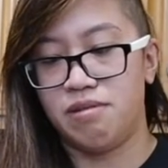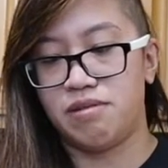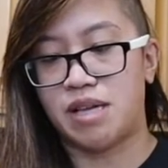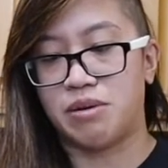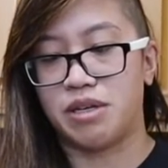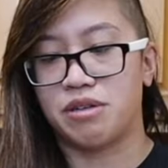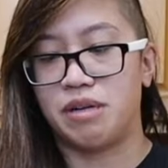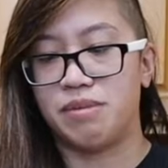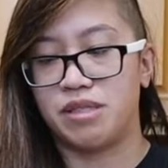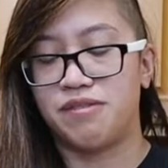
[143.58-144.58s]
sour
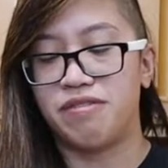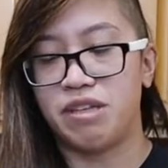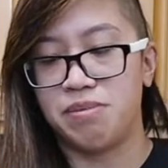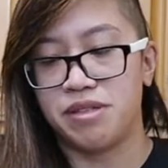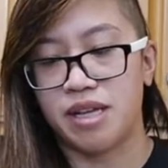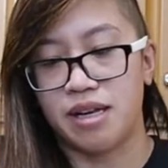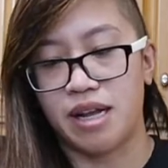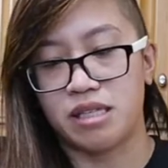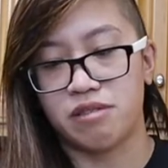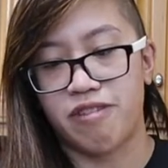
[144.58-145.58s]
cream. It's 50%
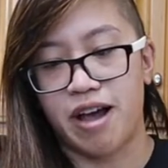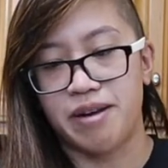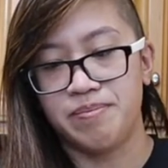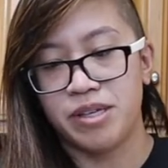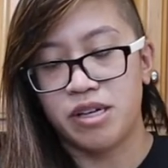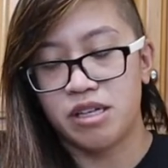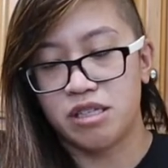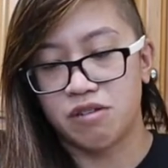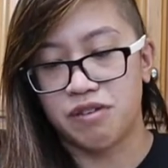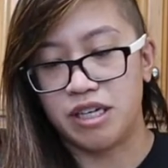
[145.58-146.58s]
less fat.
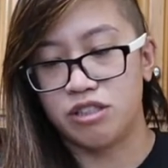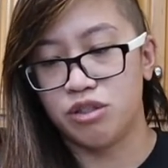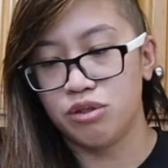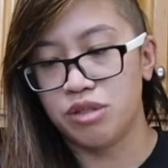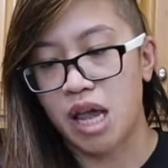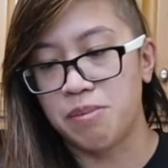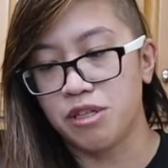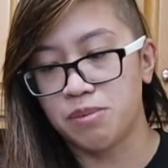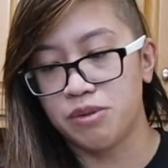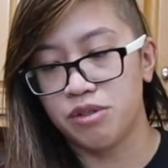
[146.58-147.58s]
So for a 2
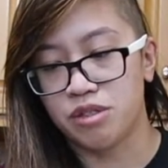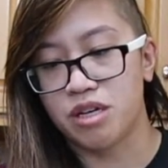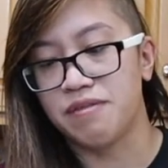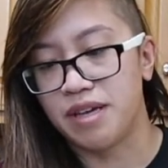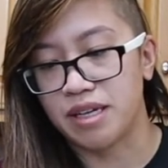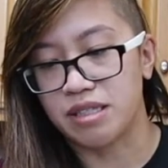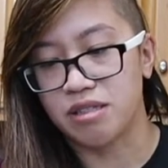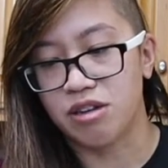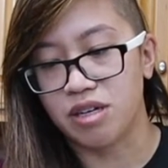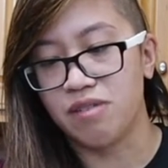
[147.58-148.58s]
tablespoon serving, it's
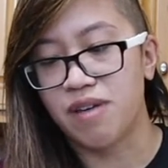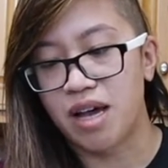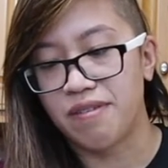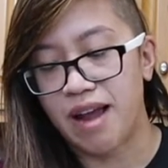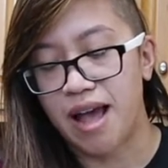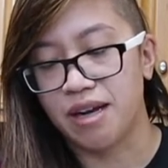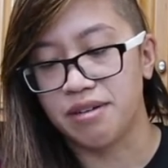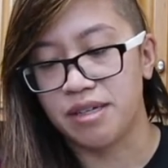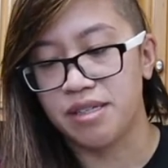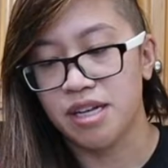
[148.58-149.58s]
35
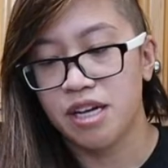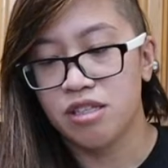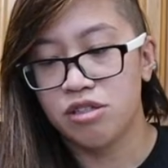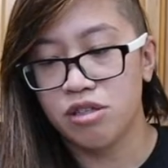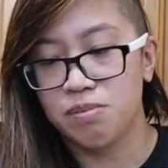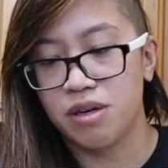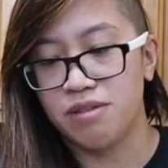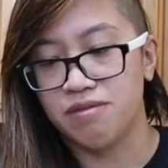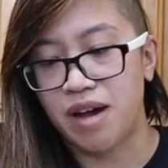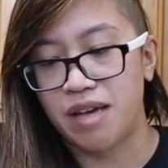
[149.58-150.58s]
calories,
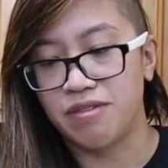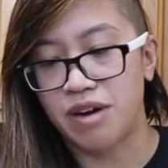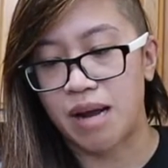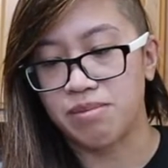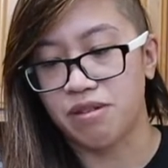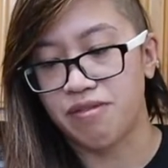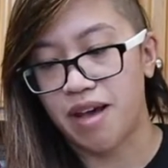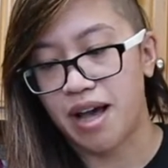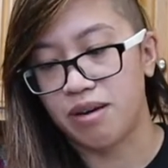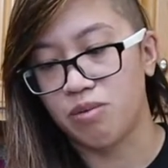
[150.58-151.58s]
2.5 grams of
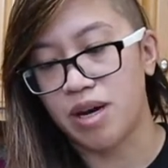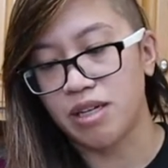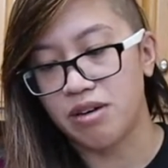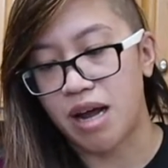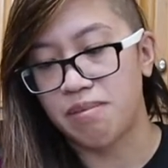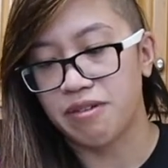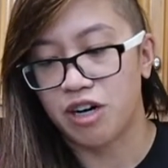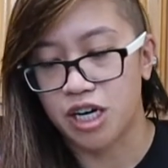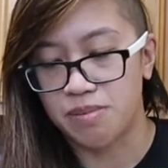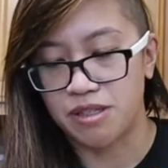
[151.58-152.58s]
fat, 1 gram of
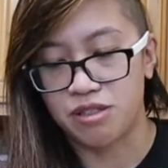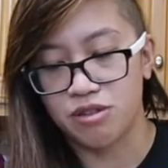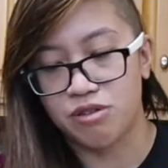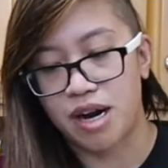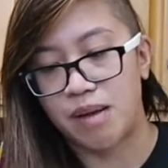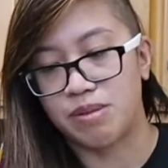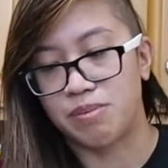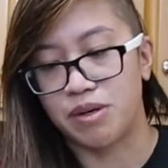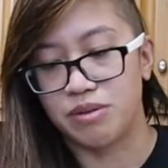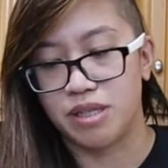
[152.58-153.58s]
carb, and 2 grams of
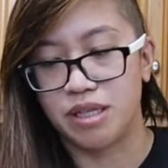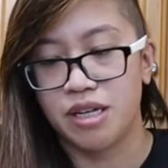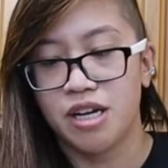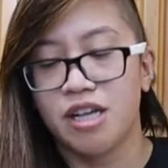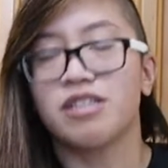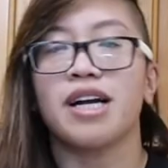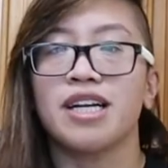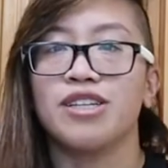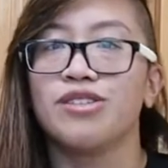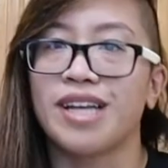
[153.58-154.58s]
protein. So I
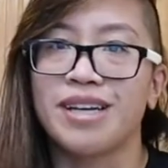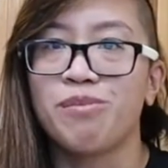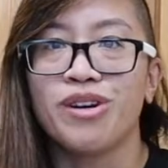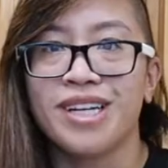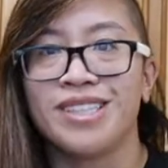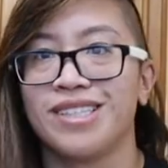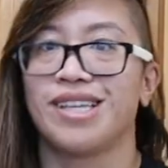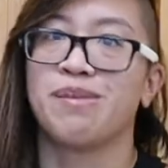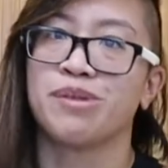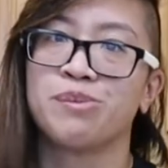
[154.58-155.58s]
could use like more than 2
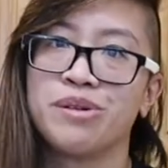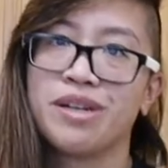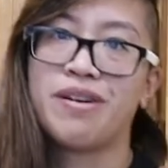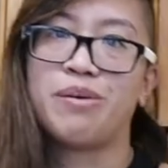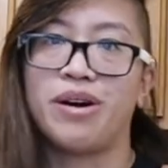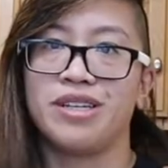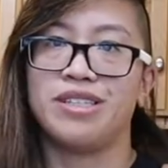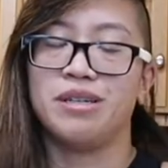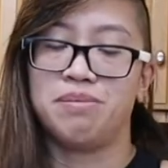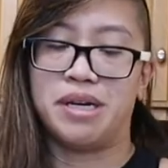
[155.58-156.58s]
tablespoons if I want
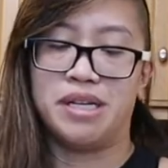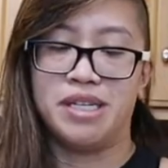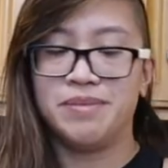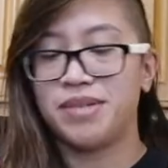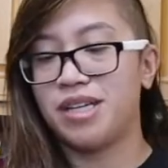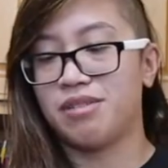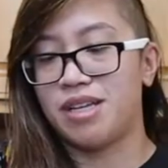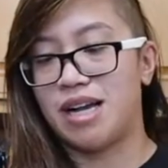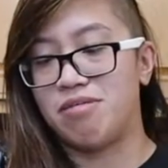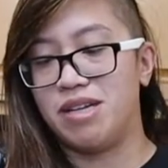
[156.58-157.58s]
to, but I don't
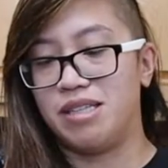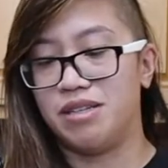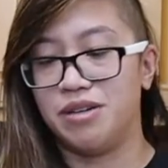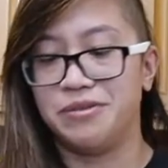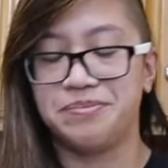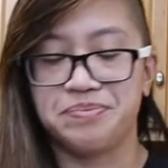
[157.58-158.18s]
think I'll need to.